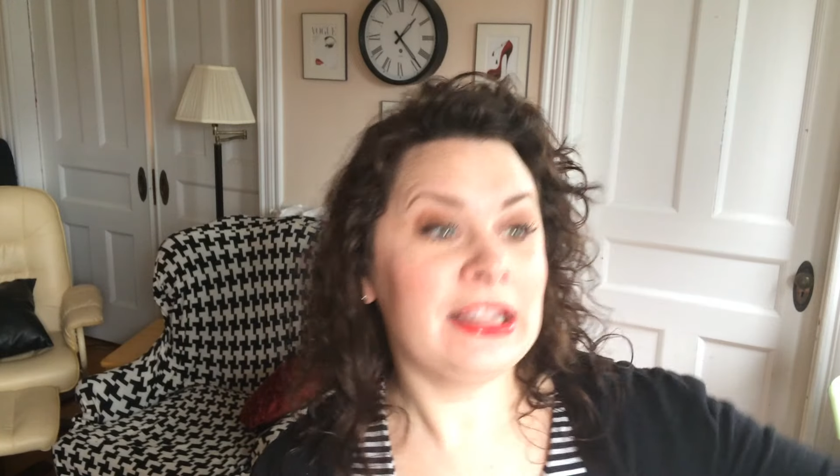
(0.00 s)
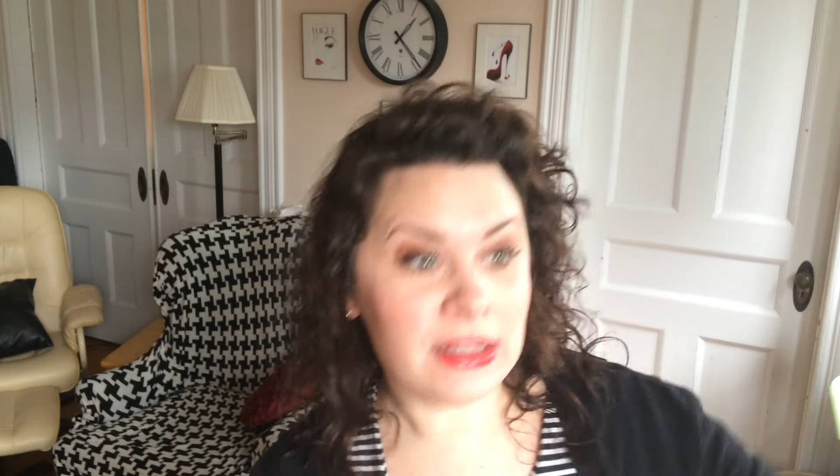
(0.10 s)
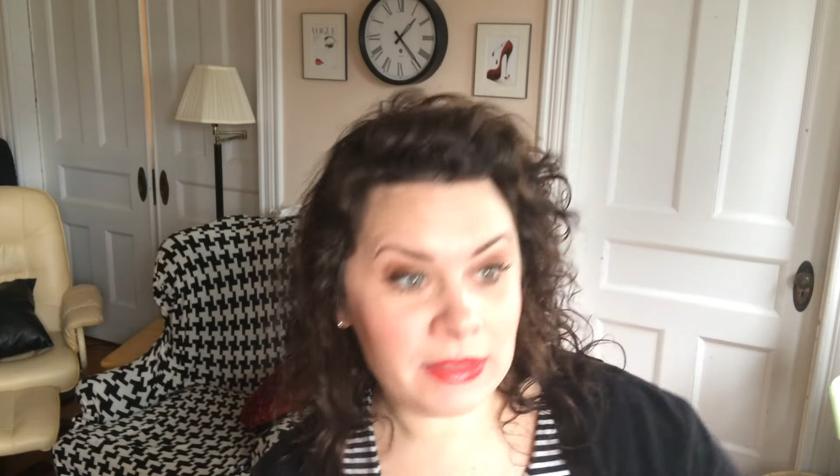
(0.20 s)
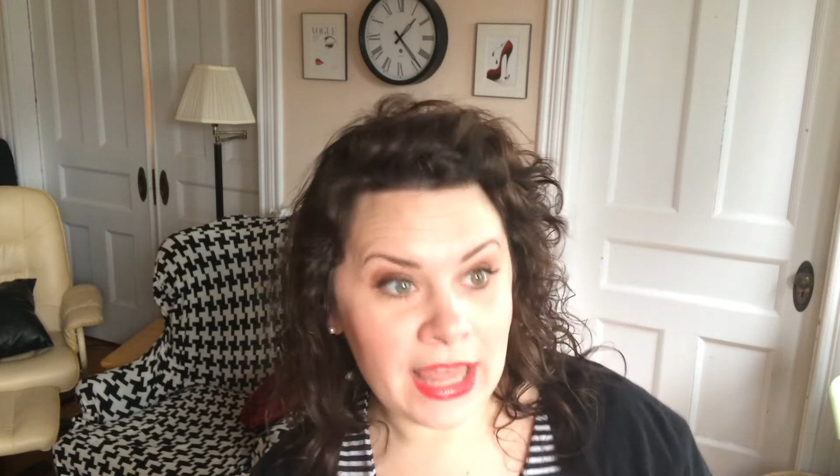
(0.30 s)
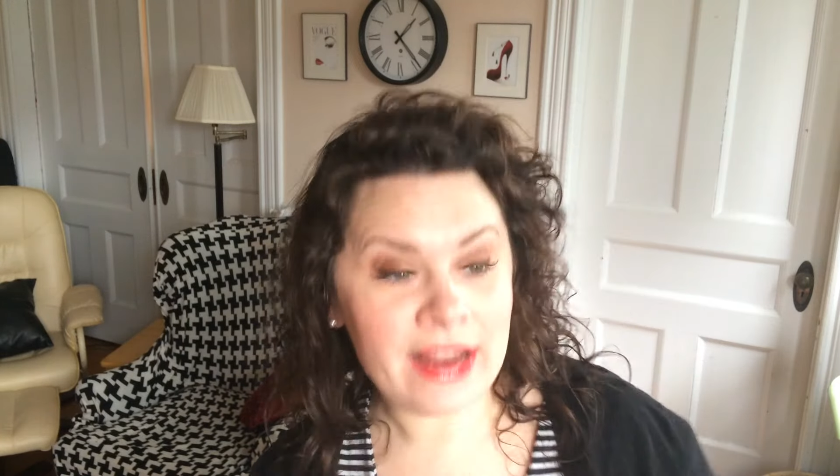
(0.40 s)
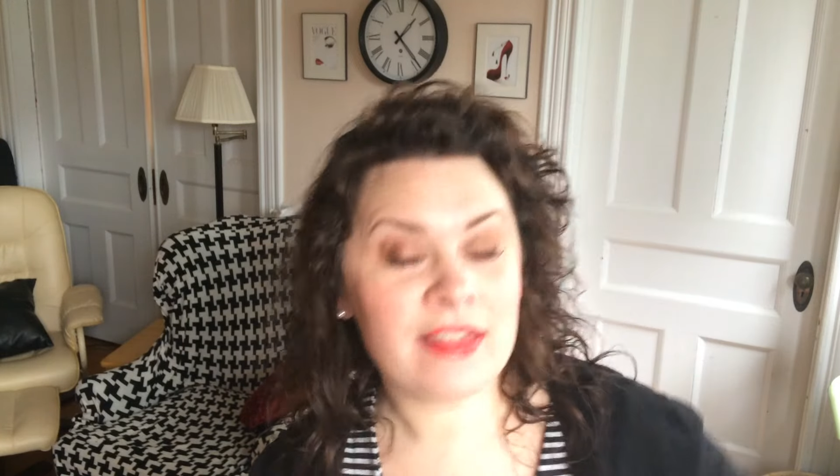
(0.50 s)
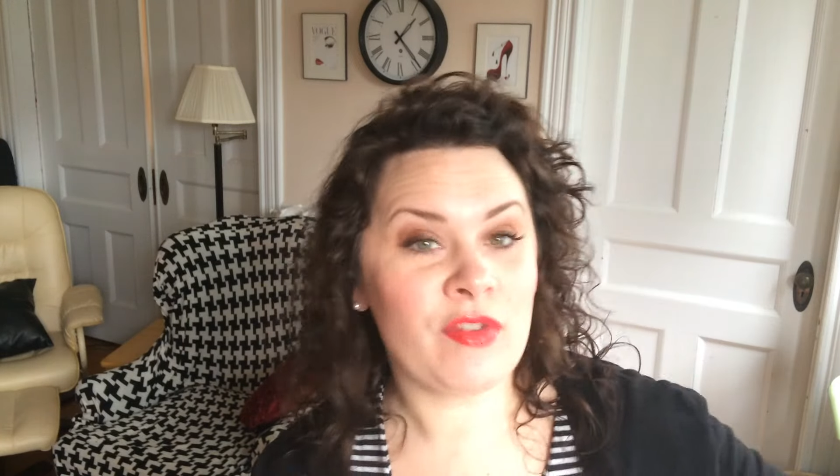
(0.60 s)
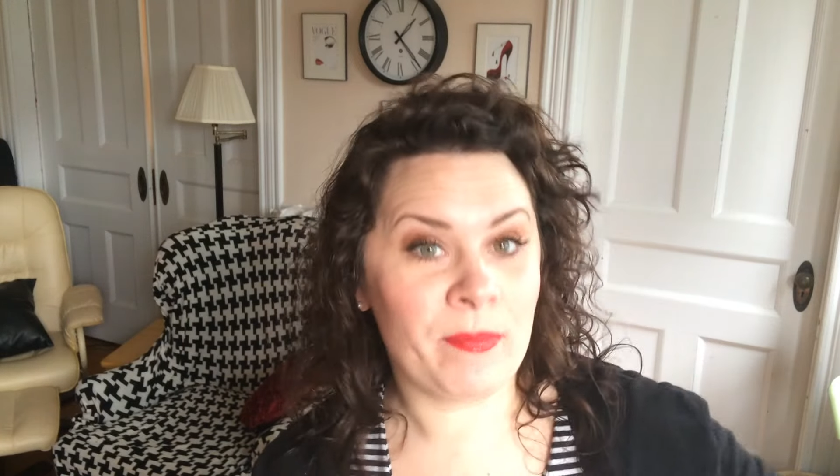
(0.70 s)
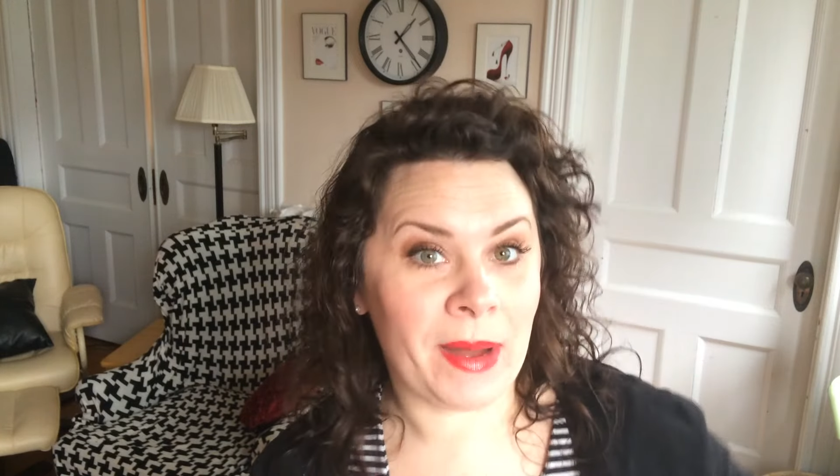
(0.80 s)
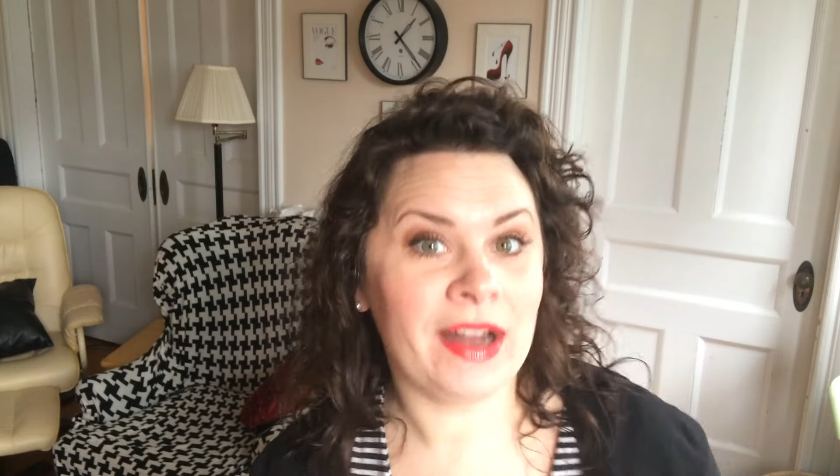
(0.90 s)
the length of
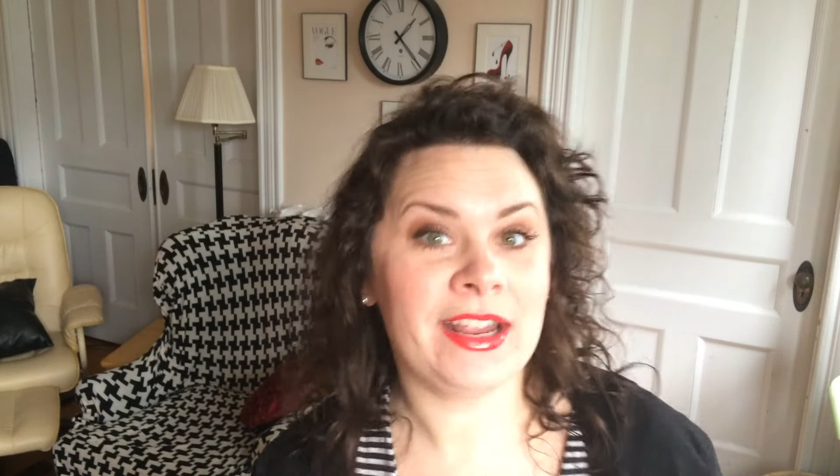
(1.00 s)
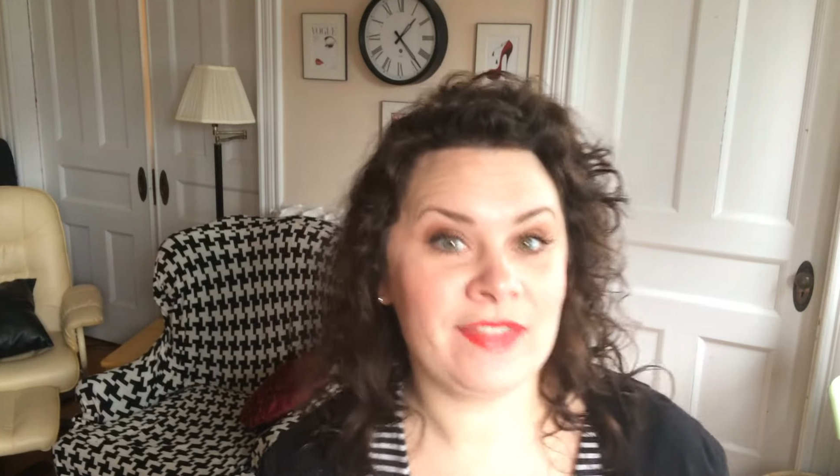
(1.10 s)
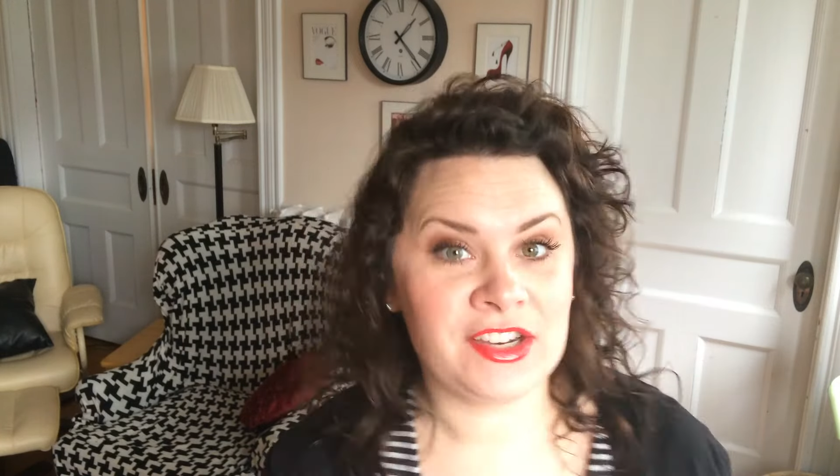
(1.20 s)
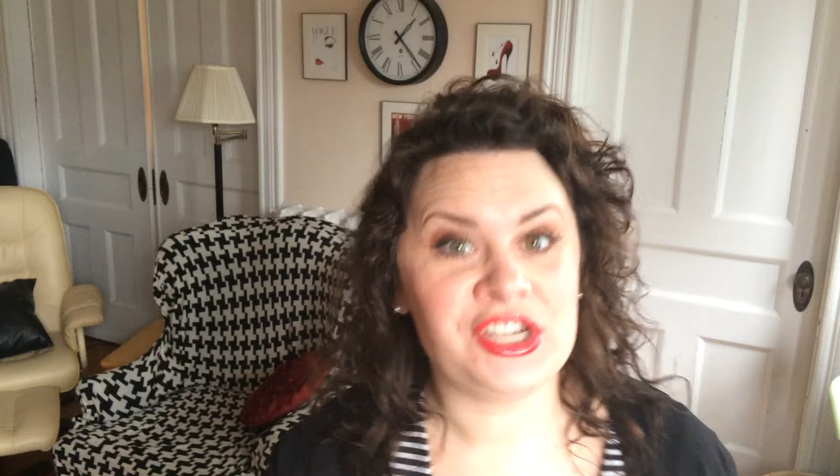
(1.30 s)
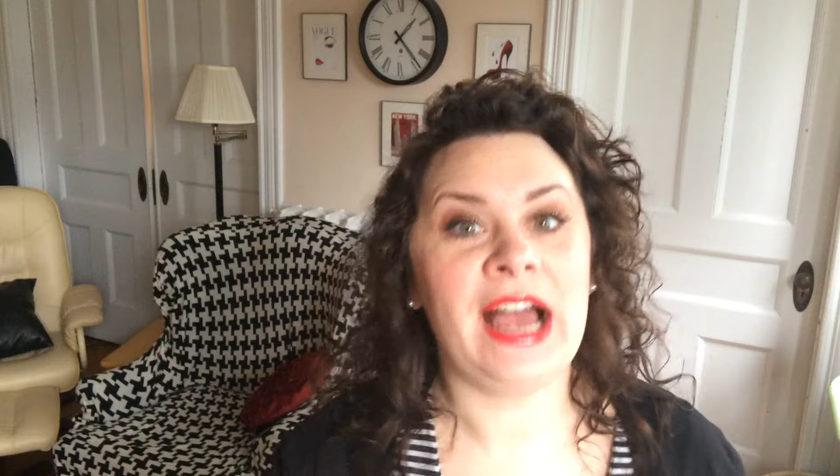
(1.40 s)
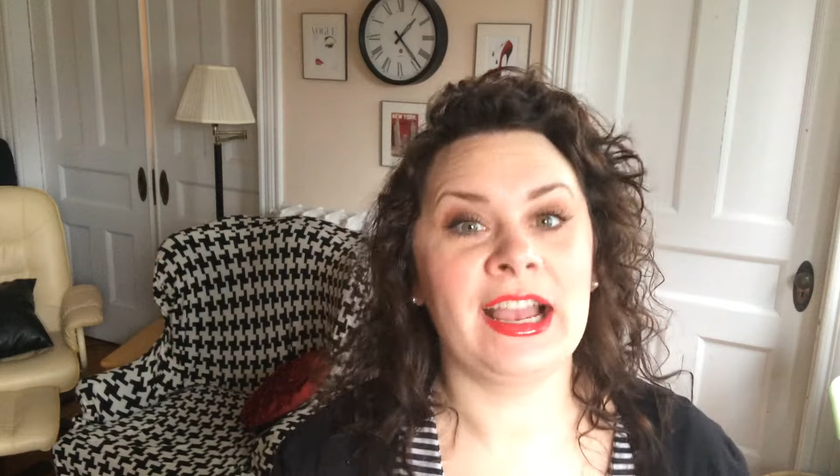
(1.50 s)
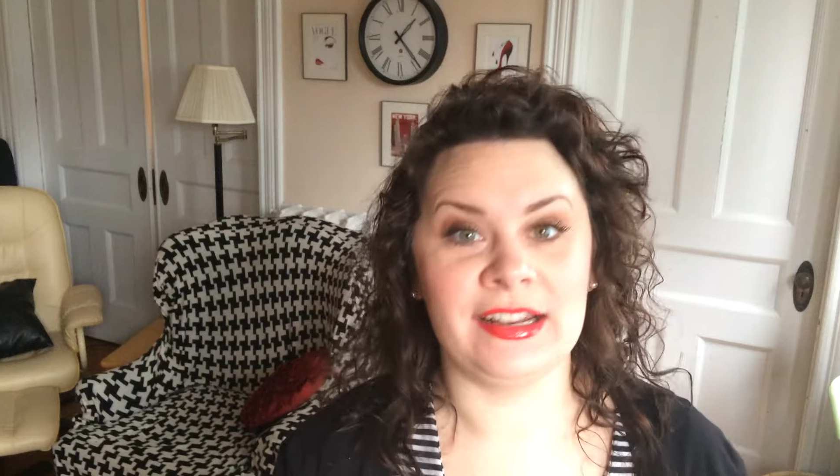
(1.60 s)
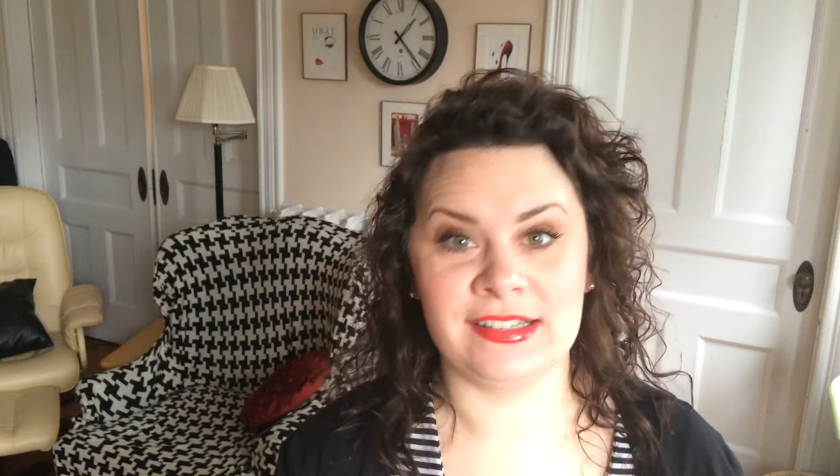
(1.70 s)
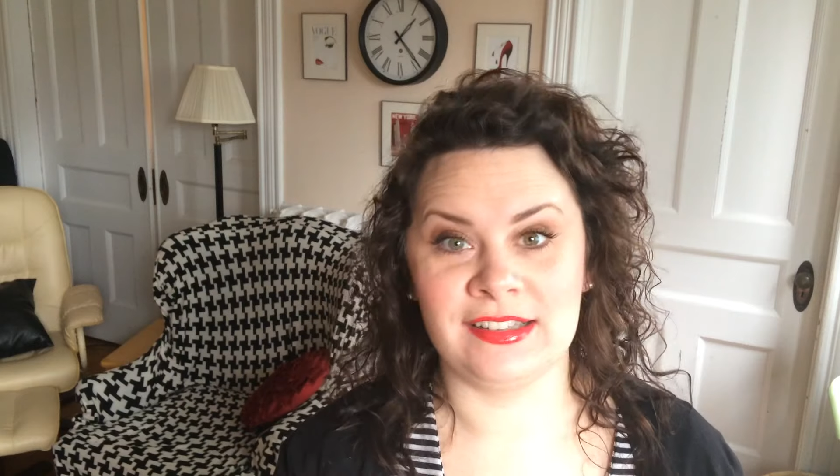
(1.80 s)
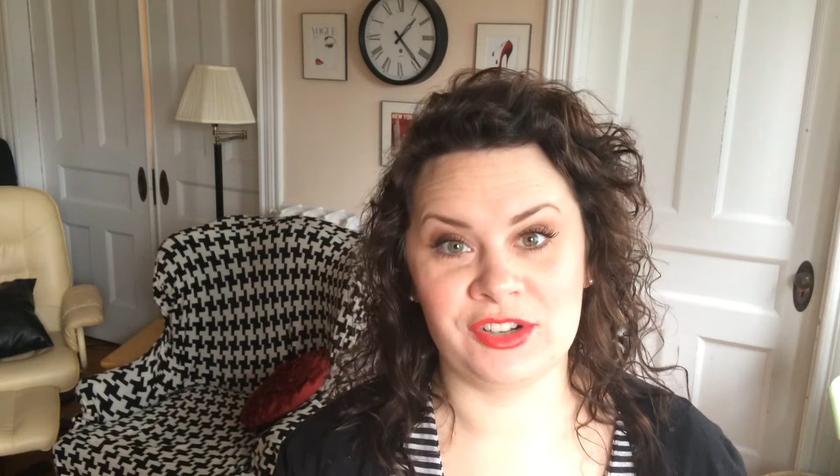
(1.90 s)
the body of the jacket
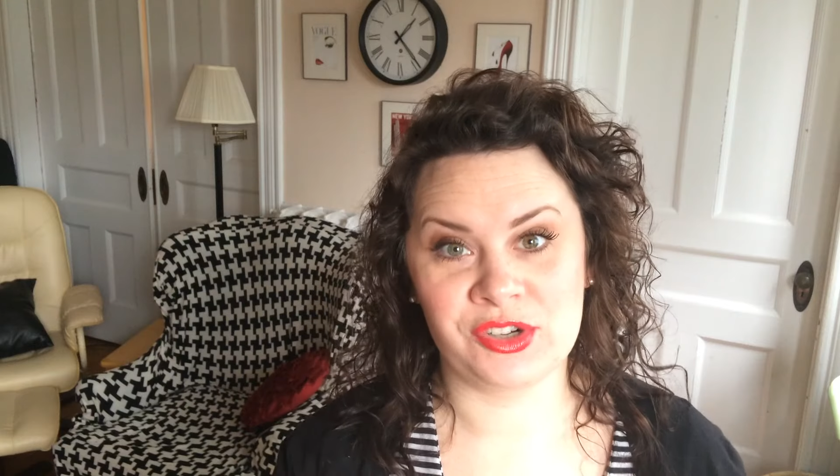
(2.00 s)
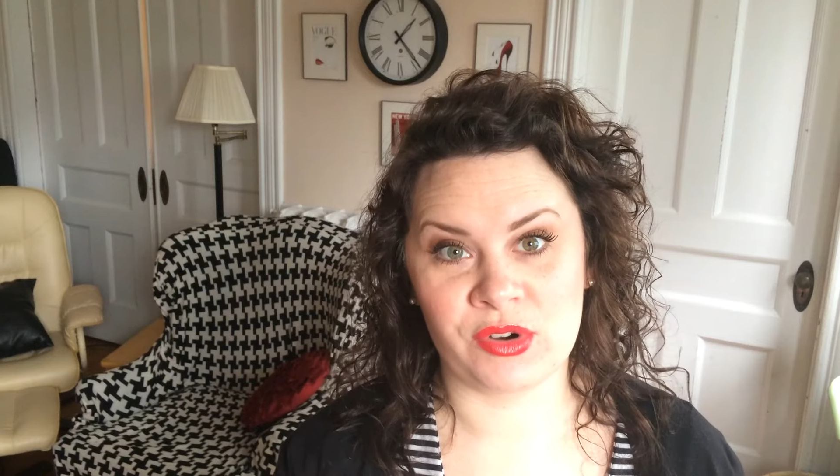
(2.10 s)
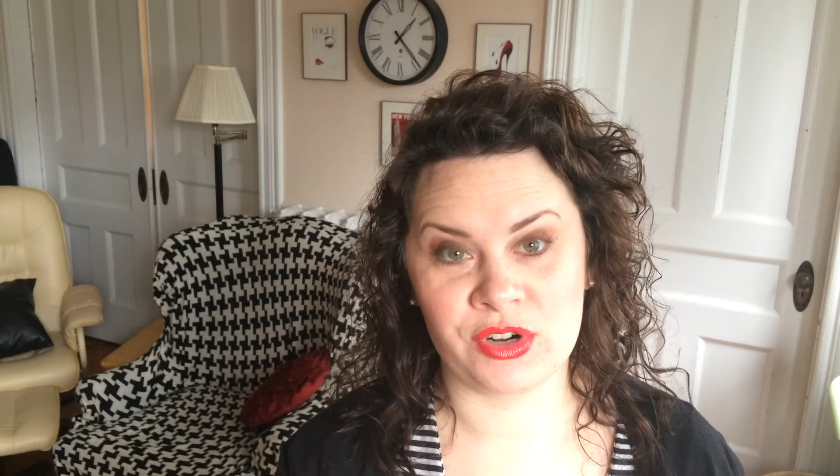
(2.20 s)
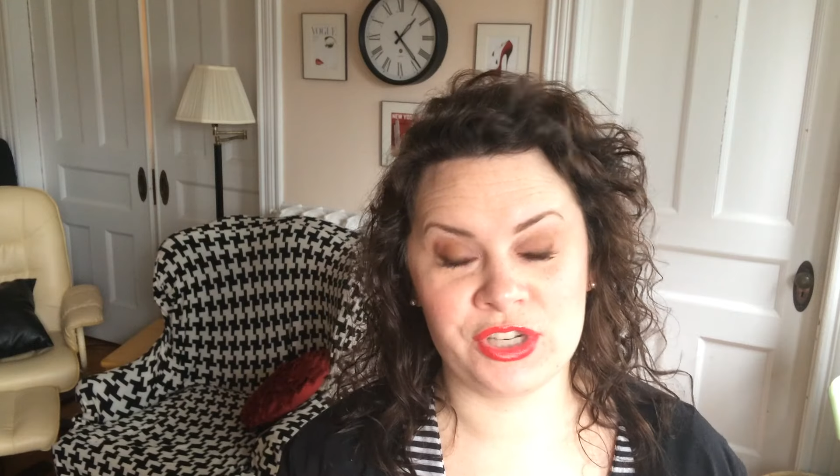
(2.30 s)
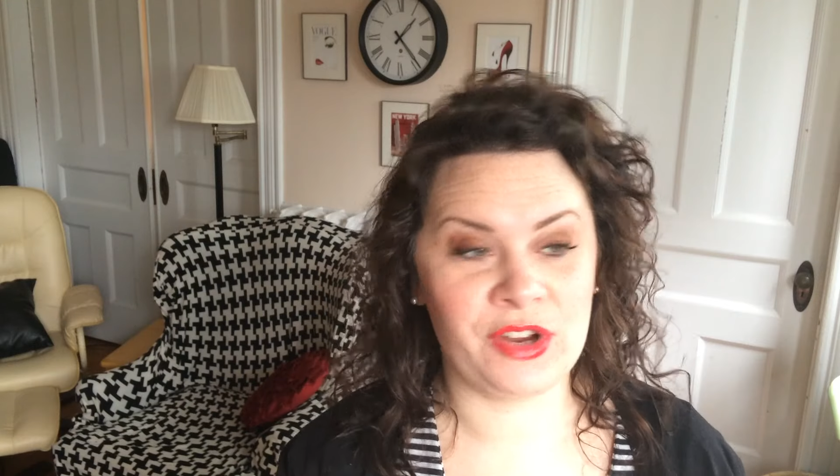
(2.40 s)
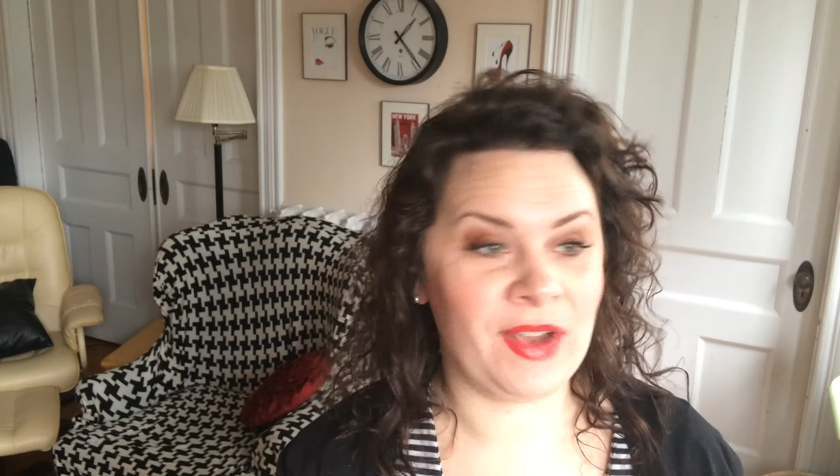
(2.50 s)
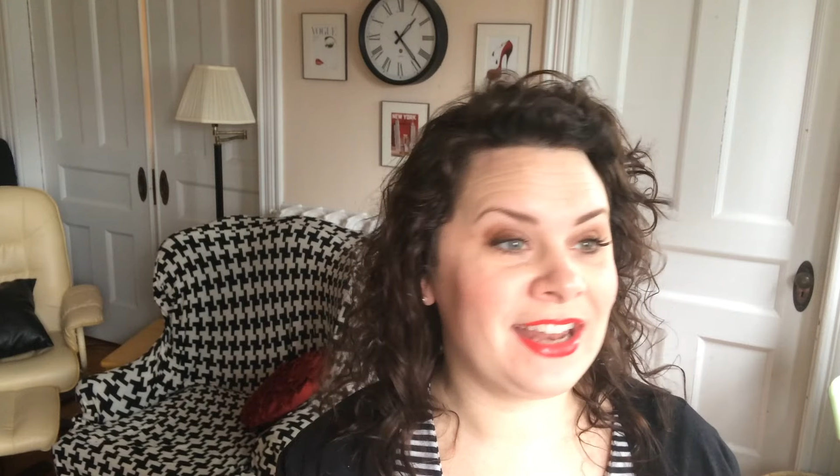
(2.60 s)
is a little shorter too,